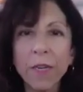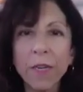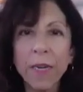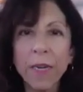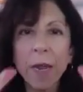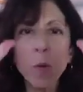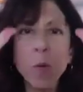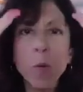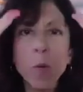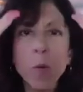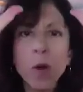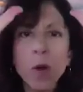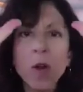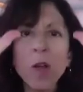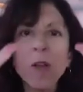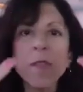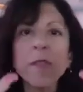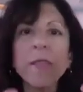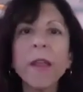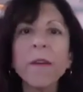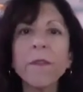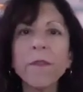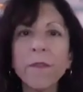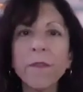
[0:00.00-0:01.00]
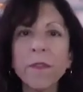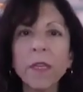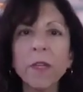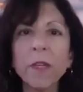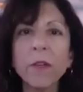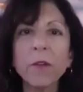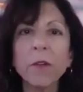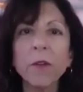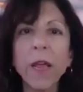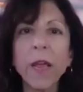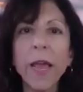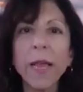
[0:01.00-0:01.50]
And I work on that
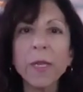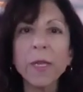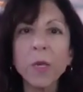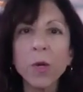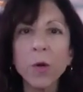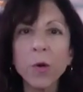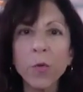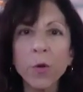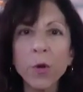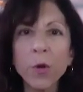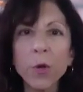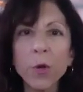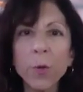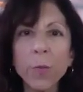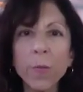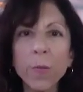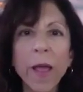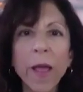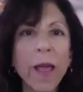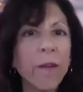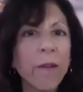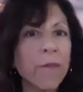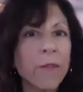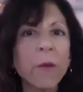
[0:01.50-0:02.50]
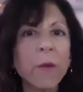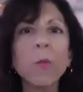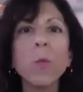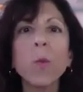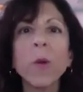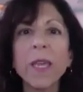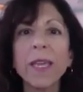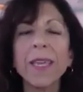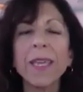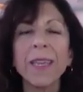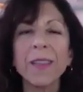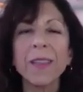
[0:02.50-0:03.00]
field as a group every
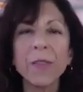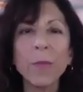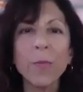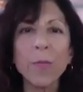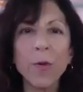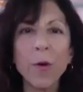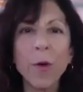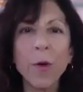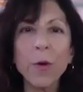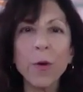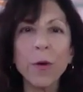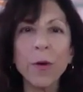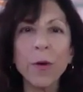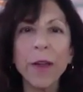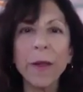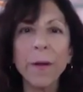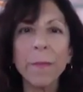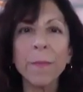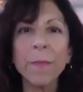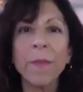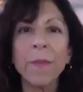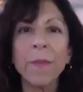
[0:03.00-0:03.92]
week in the program.